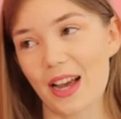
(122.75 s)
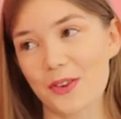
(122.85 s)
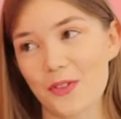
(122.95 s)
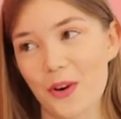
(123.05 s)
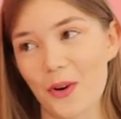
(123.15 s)

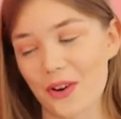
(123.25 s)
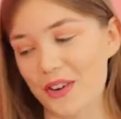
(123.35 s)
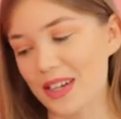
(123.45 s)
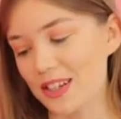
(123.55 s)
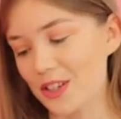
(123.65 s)
have
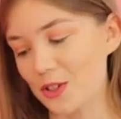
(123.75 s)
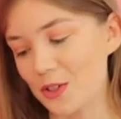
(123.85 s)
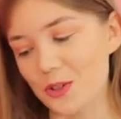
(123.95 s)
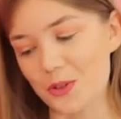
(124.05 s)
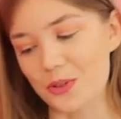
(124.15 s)
orange
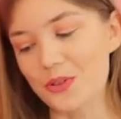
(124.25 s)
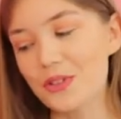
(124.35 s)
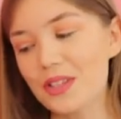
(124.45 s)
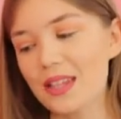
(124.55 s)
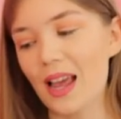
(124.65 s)

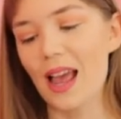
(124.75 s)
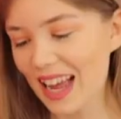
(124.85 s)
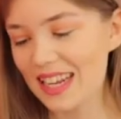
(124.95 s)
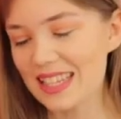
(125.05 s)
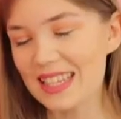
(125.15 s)
shoes,
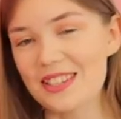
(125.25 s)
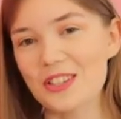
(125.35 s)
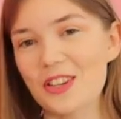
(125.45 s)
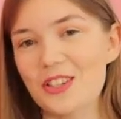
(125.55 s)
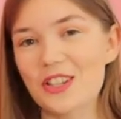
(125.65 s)
and it's
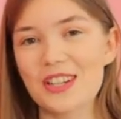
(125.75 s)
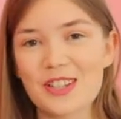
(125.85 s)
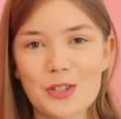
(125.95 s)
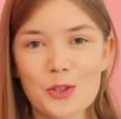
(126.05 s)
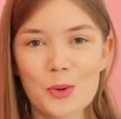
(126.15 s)
such
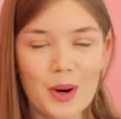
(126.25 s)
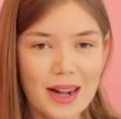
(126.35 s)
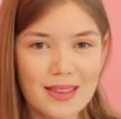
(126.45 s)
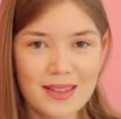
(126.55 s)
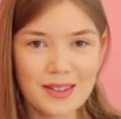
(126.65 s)
a
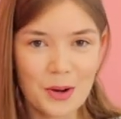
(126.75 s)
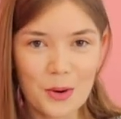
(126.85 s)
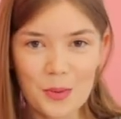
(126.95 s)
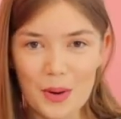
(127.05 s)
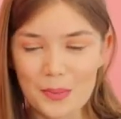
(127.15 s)
square
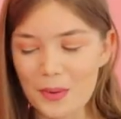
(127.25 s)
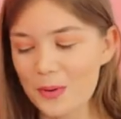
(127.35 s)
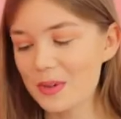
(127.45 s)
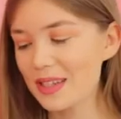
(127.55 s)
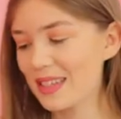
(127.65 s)
toe
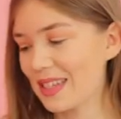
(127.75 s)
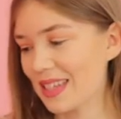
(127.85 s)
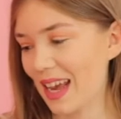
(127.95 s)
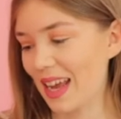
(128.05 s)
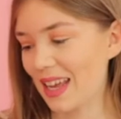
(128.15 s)
moment,
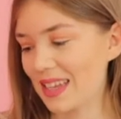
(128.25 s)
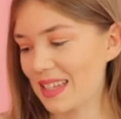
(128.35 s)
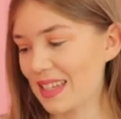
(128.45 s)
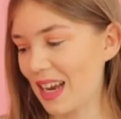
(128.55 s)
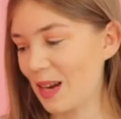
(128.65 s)

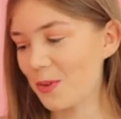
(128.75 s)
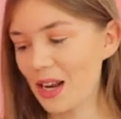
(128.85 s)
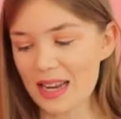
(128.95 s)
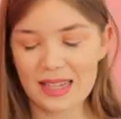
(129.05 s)
and I'm really